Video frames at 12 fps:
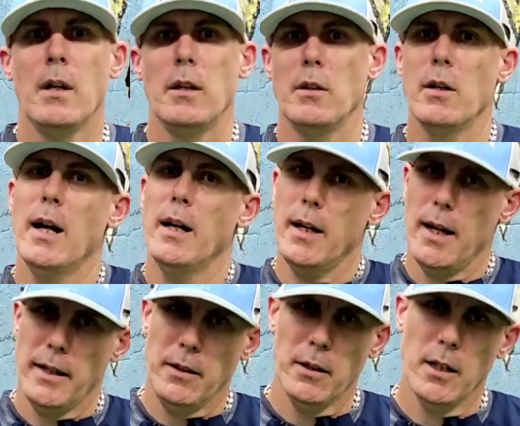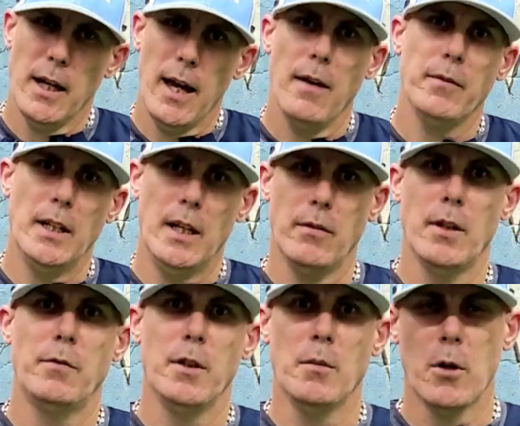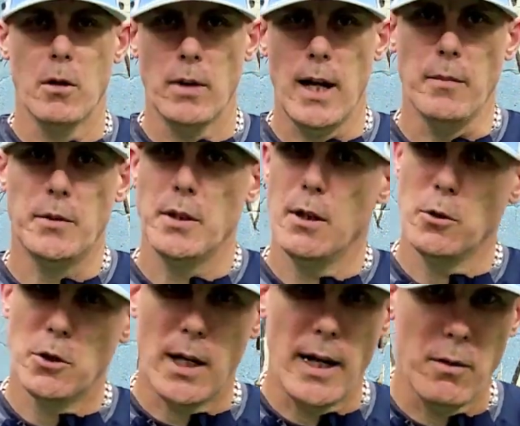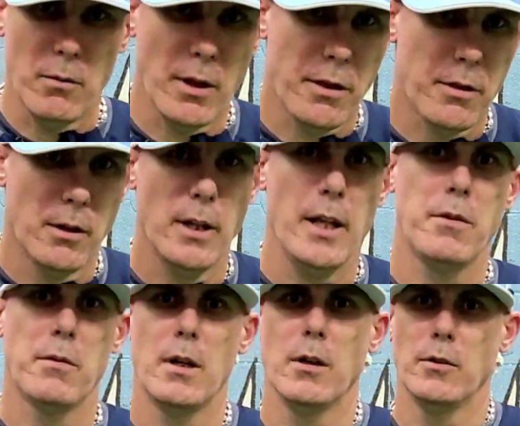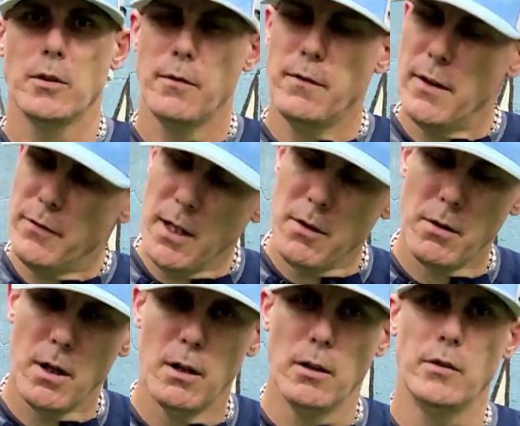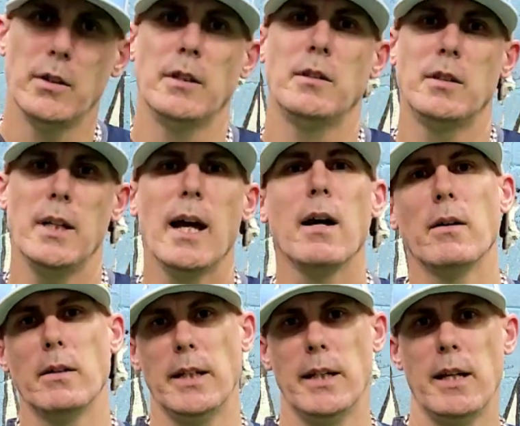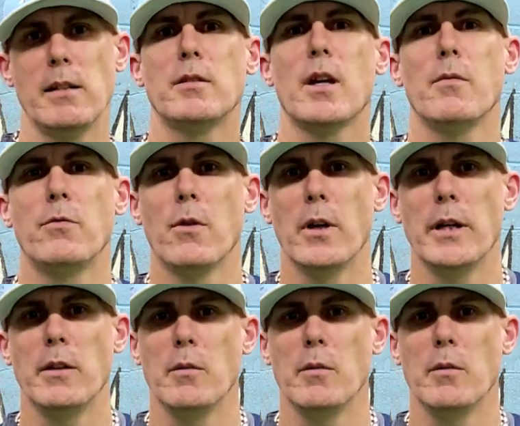You're going to have to give it a few more reps. Try it with 30 throws or 50 throws and see how it ends up for you.